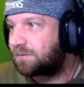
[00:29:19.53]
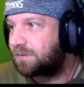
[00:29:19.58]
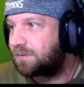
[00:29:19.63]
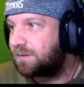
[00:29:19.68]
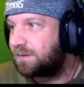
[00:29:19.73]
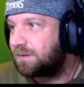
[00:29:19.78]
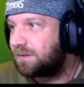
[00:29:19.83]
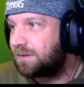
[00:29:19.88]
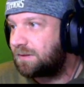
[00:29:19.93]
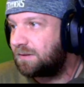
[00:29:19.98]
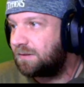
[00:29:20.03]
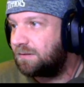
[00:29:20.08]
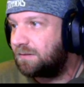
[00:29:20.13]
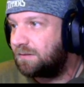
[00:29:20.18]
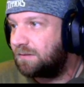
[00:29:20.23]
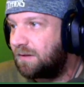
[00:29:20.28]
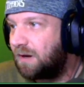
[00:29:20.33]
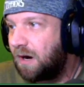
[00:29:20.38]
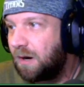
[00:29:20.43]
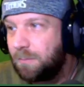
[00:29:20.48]
They say the
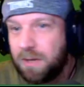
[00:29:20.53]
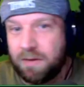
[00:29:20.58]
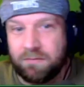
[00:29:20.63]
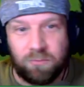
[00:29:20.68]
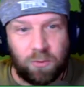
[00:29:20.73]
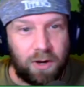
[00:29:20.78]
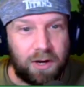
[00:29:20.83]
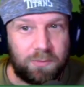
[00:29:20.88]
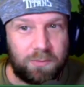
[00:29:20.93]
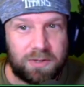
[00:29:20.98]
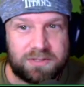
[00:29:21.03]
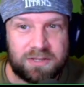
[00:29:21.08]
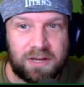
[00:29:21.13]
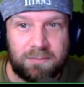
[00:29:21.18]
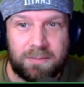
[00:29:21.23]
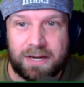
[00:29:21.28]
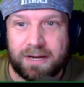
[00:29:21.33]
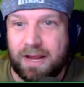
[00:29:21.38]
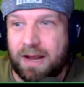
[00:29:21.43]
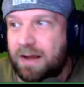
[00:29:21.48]
Titans even one more
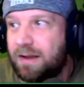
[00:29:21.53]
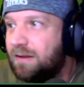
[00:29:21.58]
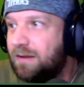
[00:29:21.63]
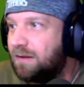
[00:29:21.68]
time, my guy.